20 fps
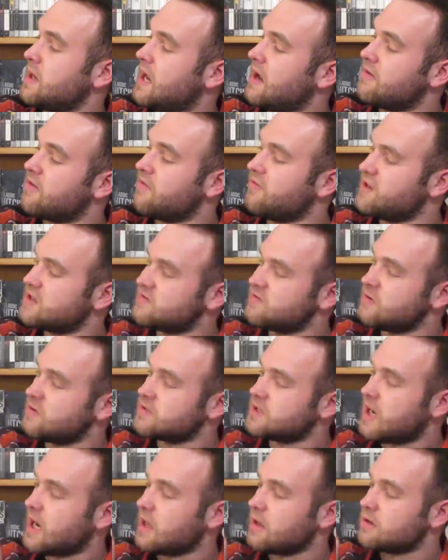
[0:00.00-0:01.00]
we have The Fistful
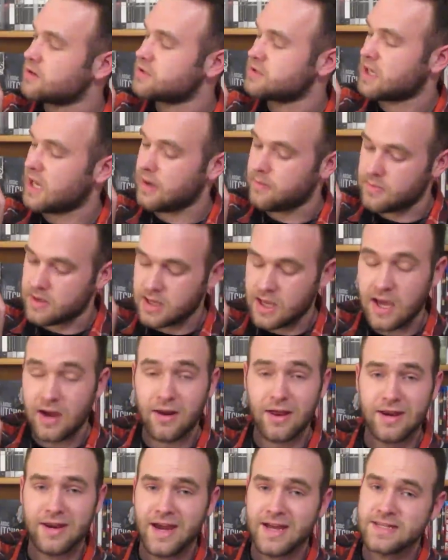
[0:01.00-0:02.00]
of Dollars coming
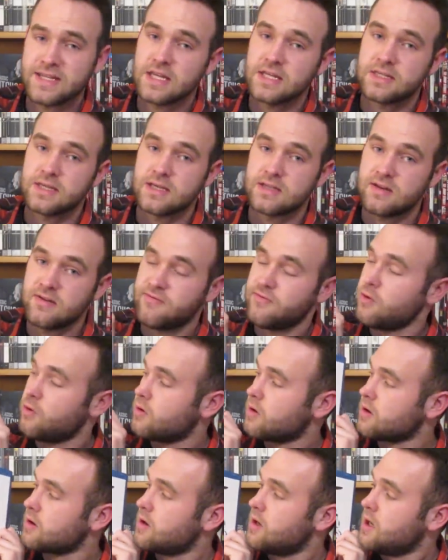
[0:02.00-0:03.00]
out in
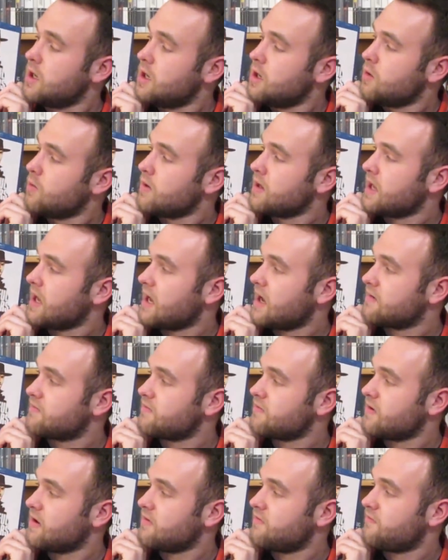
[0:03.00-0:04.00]
1964. We
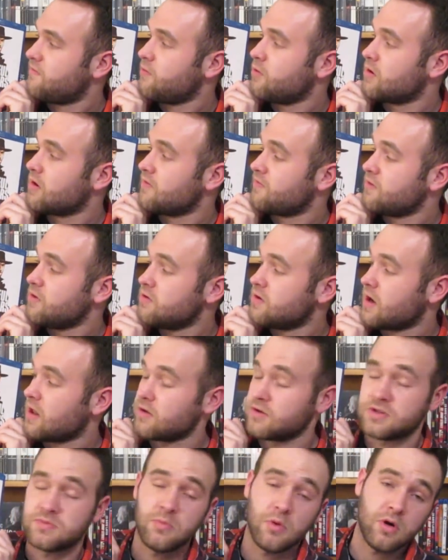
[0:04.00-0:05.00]
have For a Few
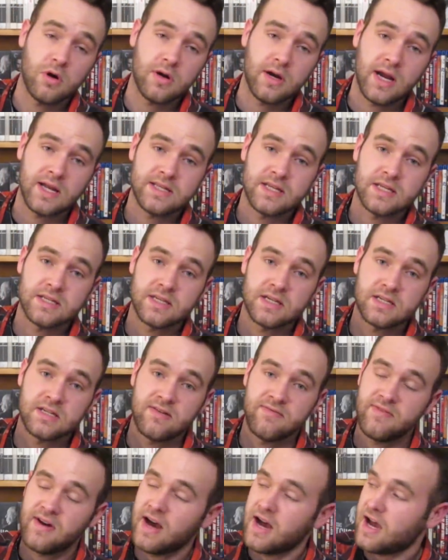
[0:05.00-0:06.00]
Dollars More in
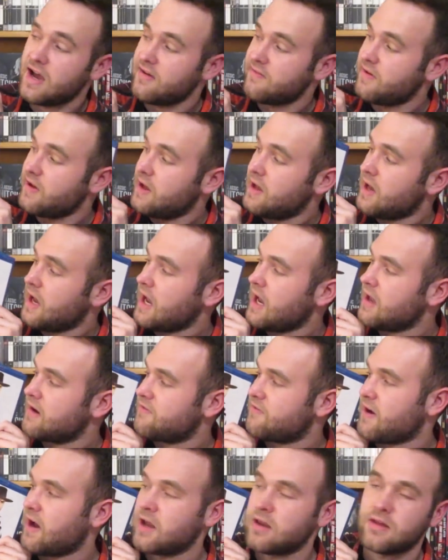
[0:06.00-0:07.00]
1965. And
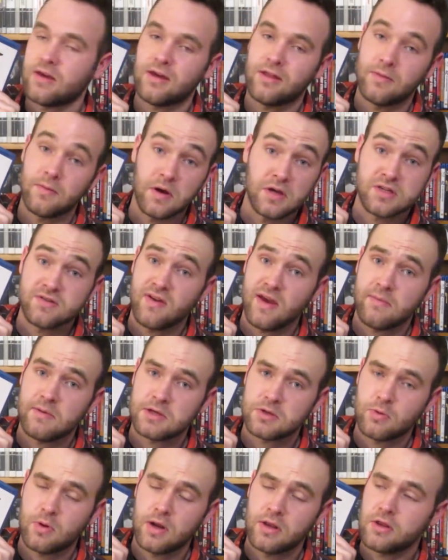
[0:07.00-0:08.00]
finally, the most
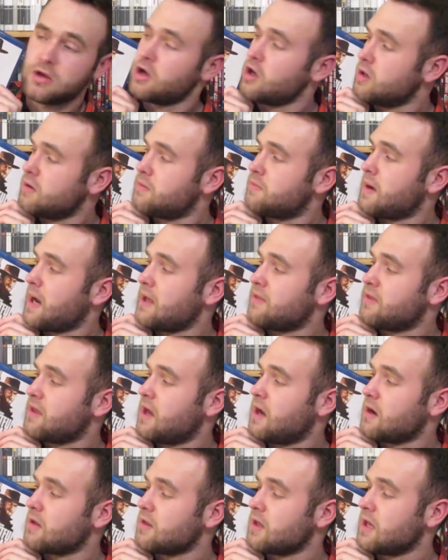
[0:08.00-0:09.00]
famous one, The Good and Bad, the
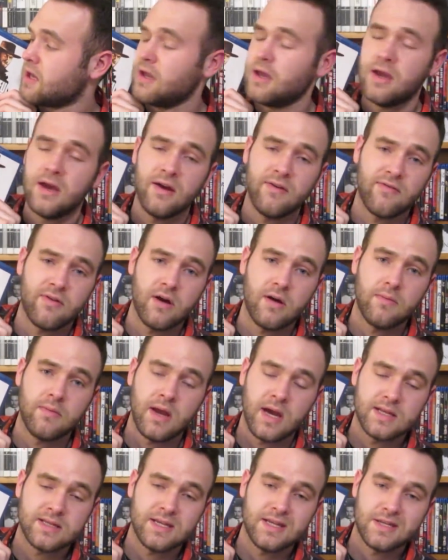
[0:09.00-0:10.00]
Ugly, from
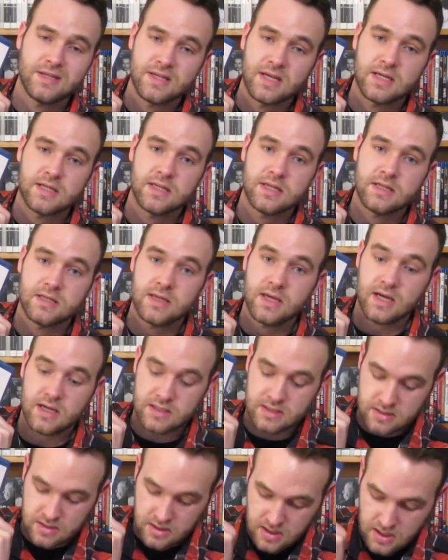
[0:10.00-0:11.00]

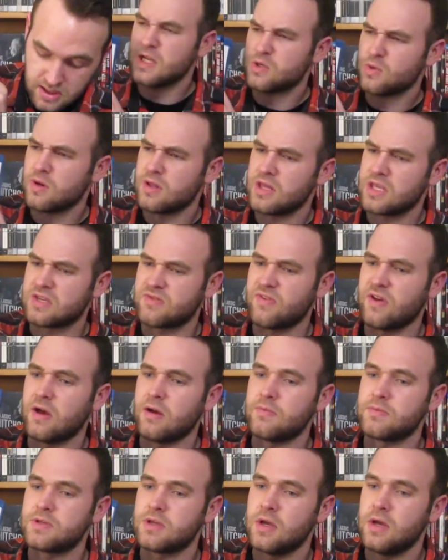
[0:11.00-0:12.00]
1966. Each one of these
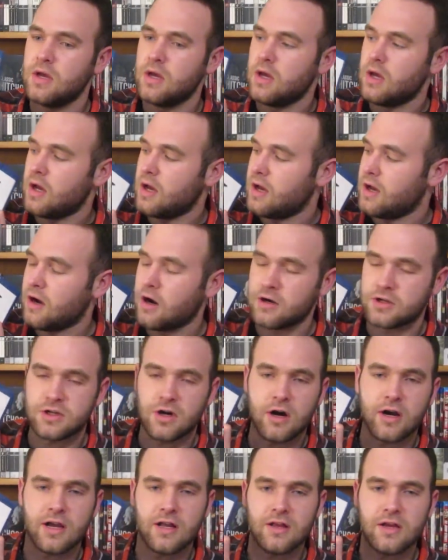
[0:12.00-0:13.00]
films are
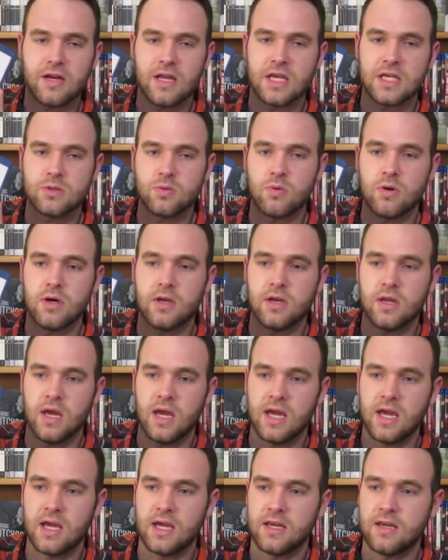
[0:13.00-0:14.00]
starring Clint Eastwood
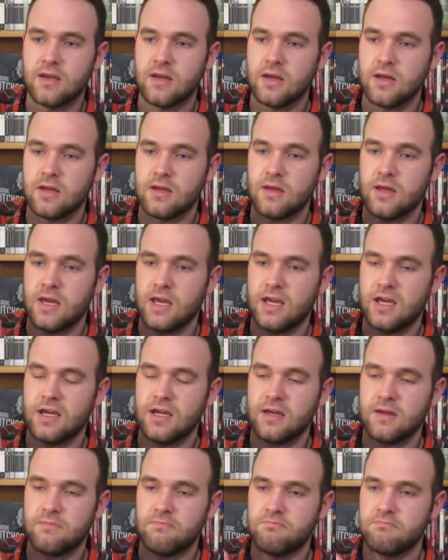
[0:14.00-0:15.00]
in
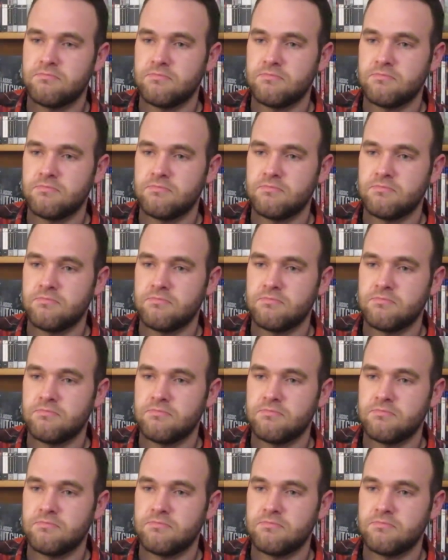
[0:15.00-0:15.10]
a